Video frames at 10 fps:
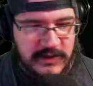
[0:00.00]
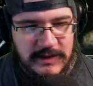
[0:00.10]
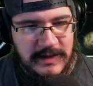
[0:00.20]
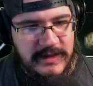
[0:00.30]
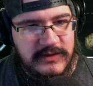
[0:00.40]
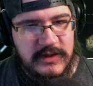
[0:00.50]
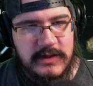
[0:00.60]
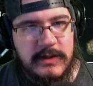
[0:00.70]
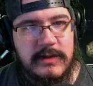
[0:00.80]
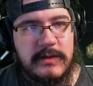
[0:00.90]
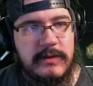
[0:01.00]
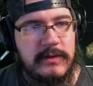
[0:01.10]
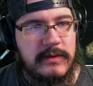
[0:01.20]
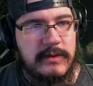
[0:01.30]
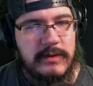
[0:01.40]
later.
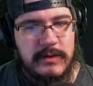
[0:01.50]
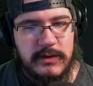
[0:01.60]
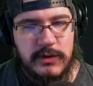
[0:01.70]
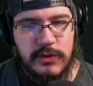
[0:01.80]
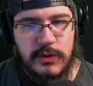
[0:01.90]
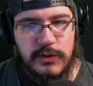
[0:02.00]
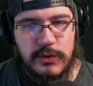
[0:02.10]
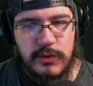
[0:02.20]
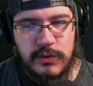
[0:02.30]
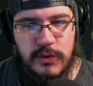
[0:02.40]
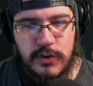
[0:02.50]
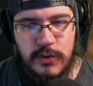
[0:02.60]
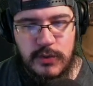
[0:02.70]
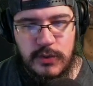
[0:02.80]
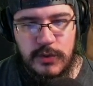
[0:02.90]
Cool, cool, cool,
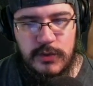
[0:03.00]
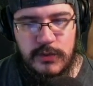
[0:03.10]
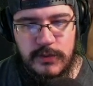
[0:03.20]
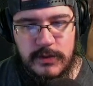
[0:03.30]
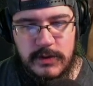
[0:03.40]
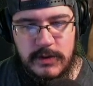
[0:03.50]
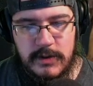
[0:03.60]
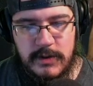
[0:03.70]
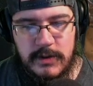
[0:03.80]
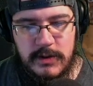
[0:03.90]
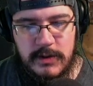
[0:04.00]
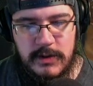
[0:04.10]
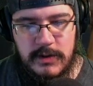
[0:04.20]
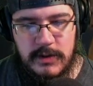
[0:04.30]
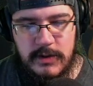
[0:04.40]
cool.
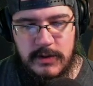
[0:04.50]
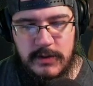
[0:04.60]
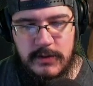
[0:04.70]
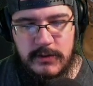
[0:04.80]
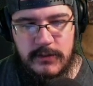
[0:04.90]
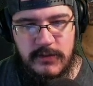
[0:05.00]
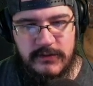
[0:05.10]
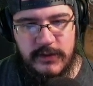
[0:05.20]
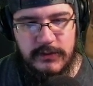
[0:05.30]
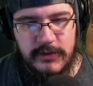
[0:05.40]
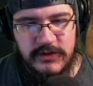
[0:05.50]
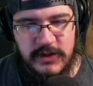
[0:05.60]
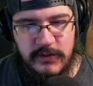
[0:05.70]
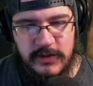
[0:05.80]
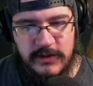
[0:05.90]
I'll have to go through these and
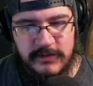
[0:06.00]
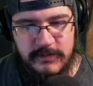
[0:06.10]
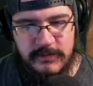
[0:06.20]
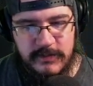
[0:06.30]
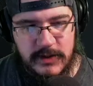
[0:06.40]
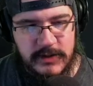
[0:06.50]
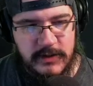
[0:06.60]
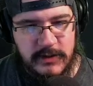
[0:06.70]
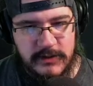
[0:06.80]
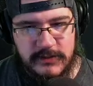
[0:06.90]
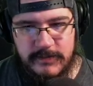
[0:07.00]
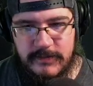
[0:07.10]
get rid of these. I don't need all those